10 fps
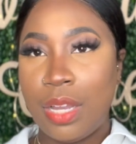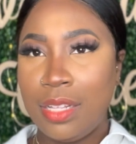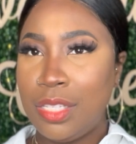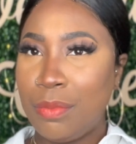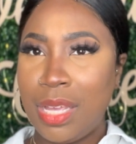
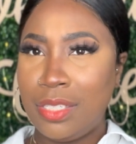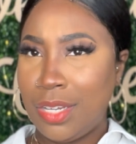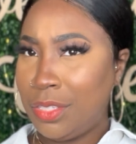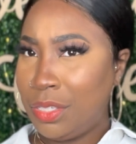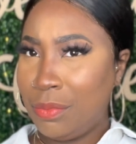Not too much,
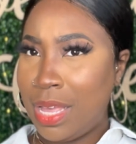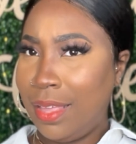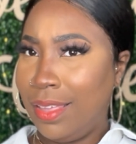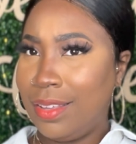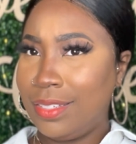not too
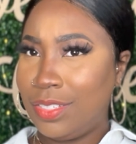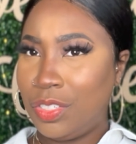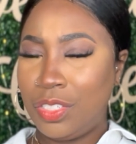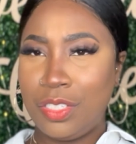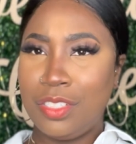
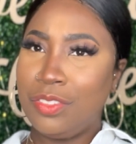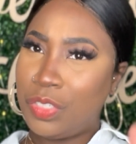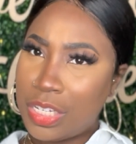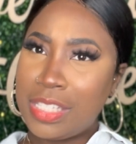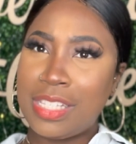much.
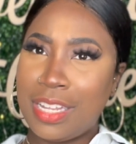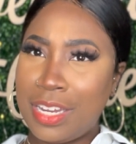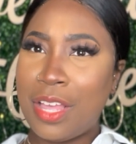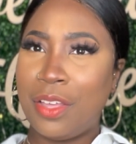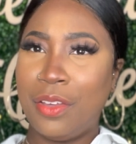Just
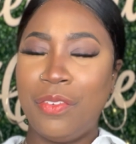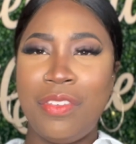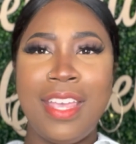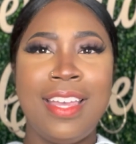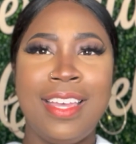enough.
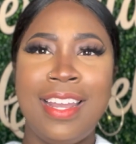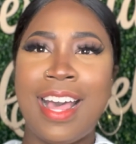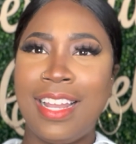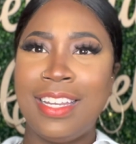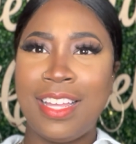And
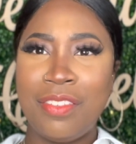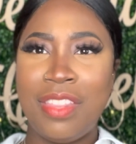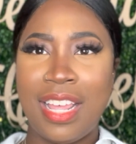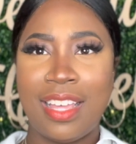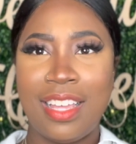I love
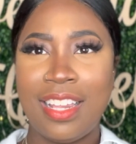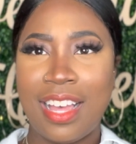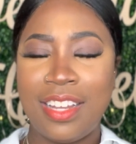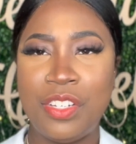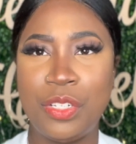that.
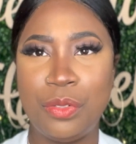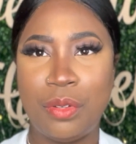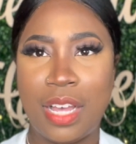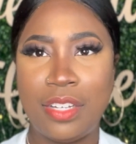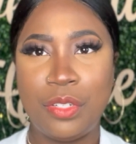I
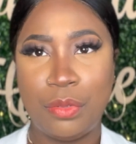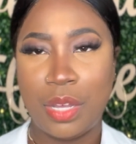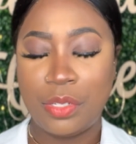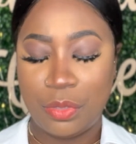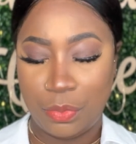do. I
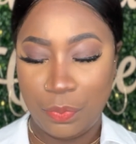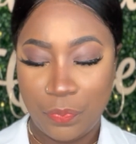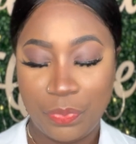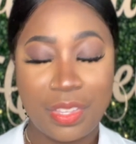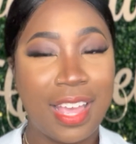
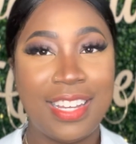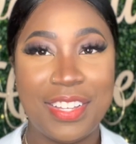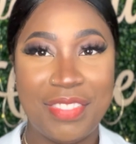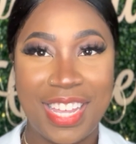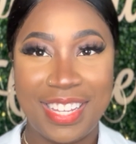
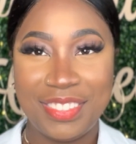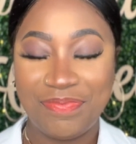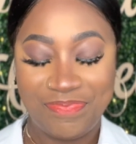love that.